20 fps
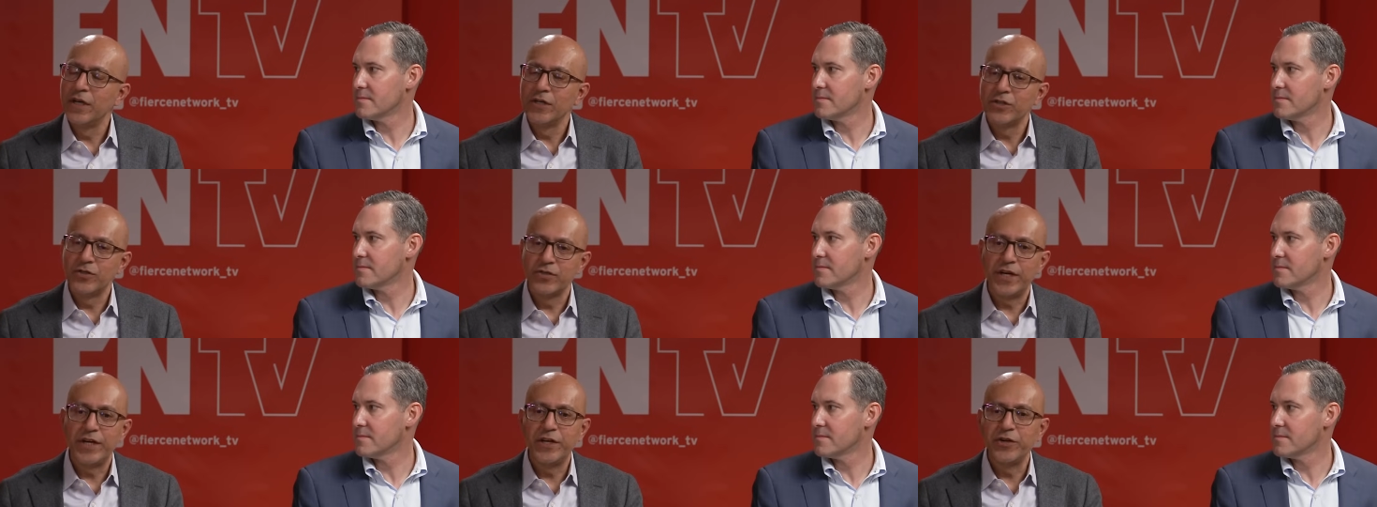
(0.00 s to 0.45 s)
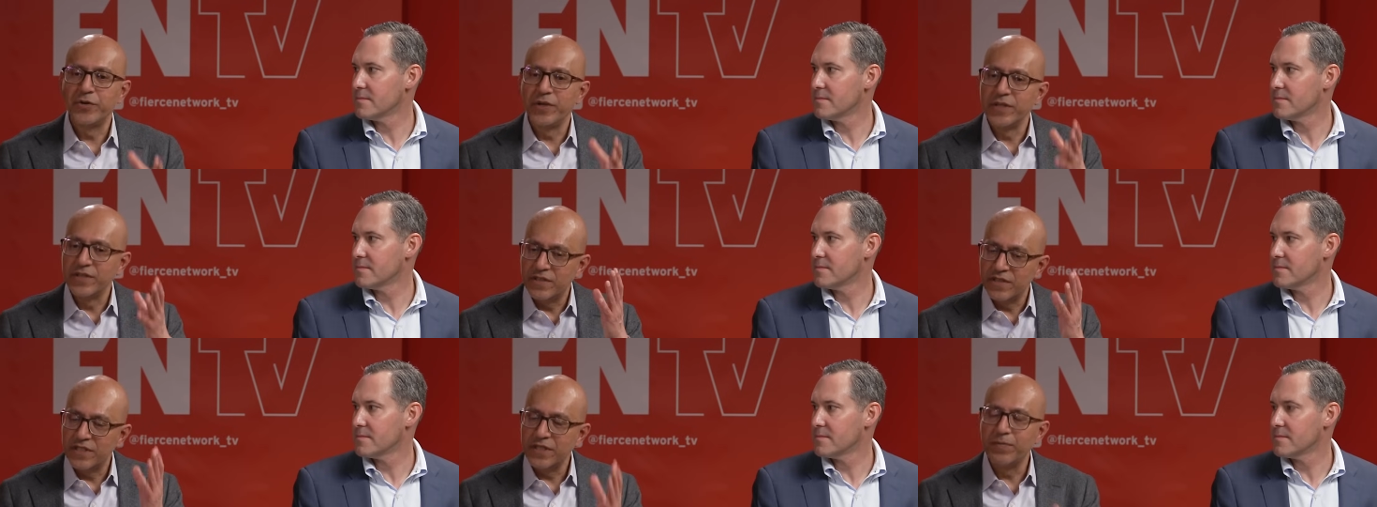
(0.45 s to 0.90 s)
Speaker 1: so that you
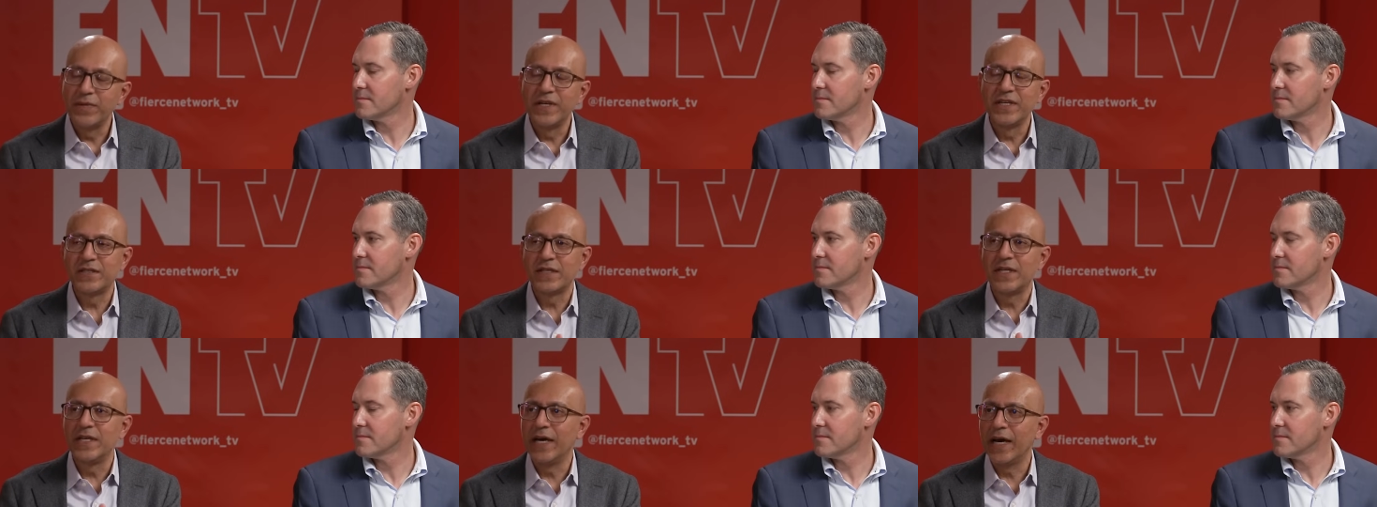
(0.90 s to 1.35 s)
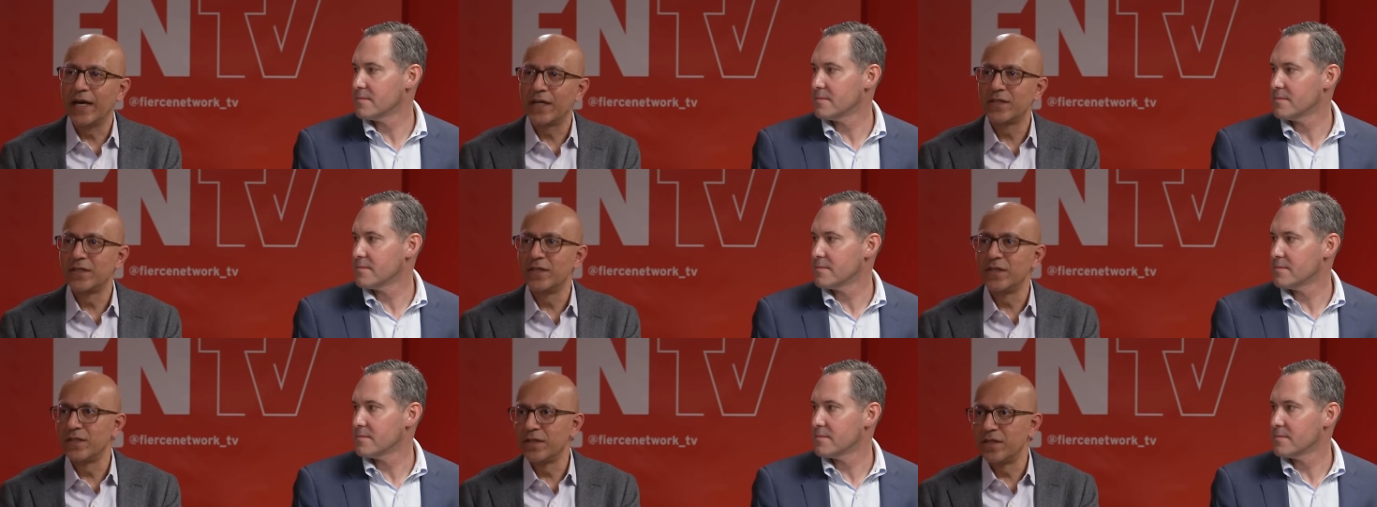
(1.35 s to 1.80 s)
can seamlessly
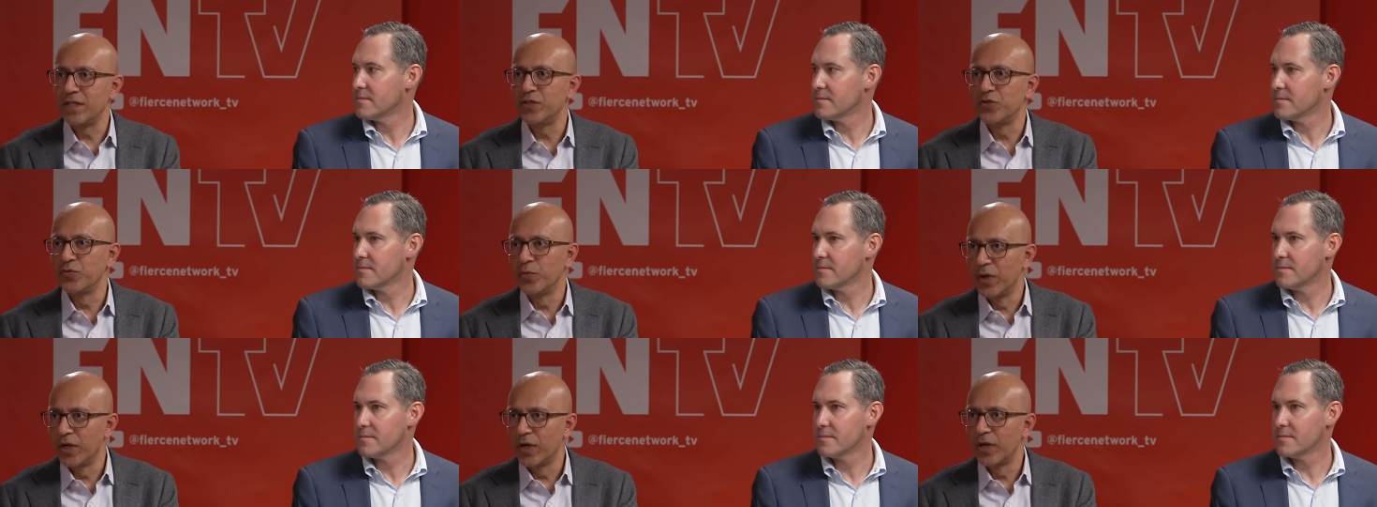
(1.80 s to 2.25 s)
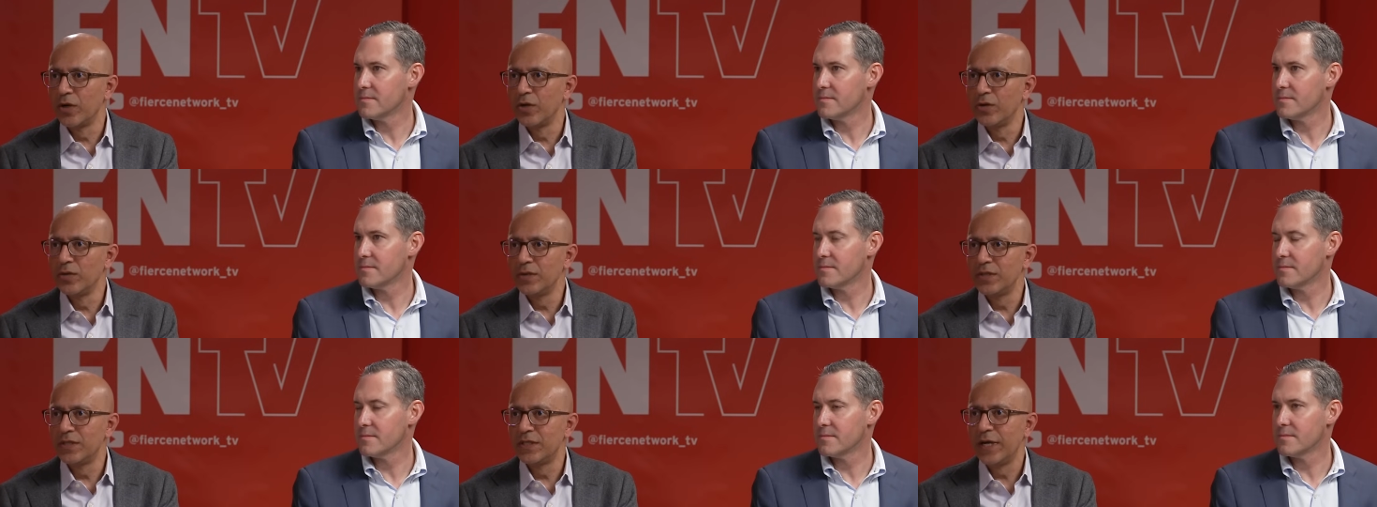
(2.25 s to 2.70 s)
access these
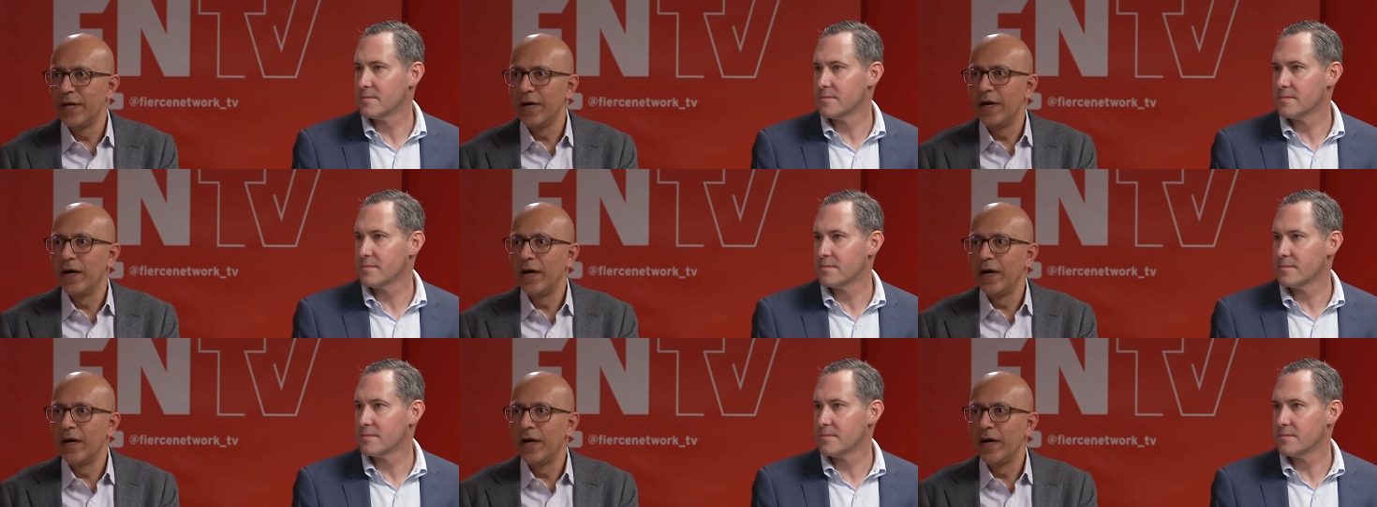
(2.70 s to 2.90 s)
workloads.